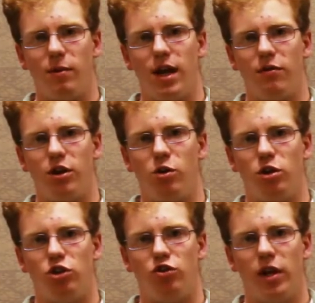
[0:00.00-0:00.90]
whenever
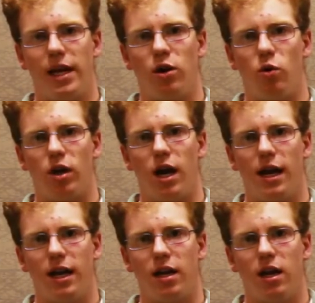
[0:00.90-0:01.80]
you're drilling or
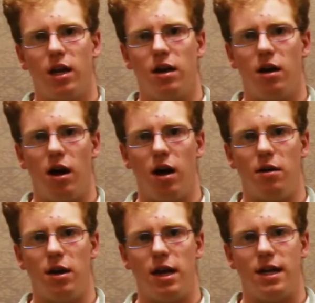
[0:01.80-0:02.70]
cutting
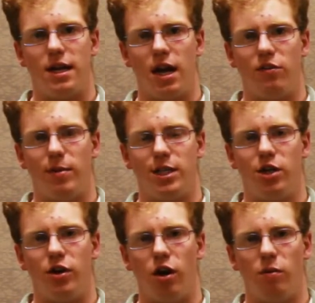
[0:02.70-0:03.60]
any kind of
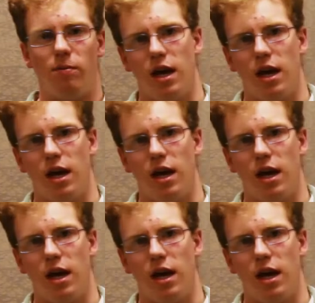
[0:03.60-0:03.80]
material.